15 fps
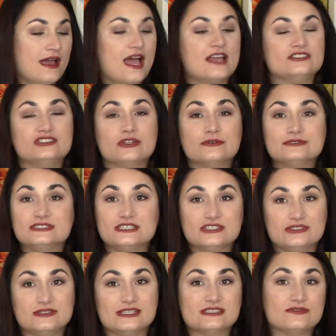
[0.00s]
I chose to
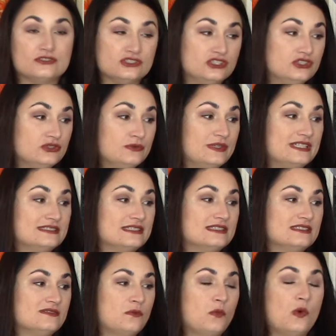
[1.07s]
do this for two
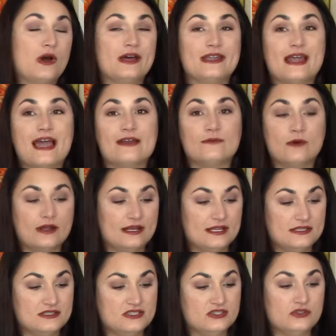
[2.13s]
reasons. One, I
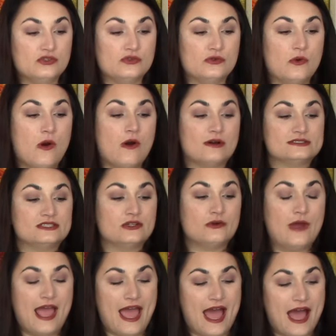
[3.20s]
wanted to
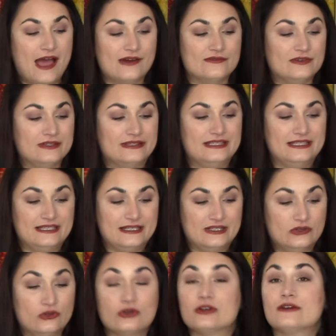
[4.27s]
also have the
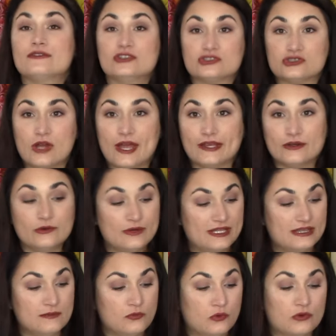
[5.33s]
look of the triangle
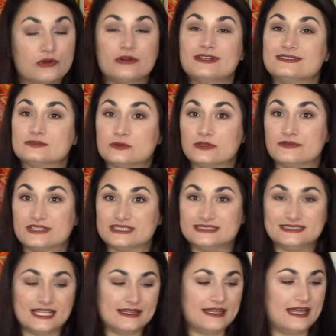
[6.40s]
in the border and sort of
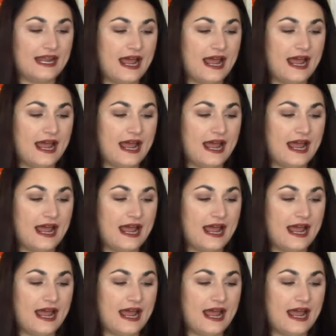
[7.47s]
extend that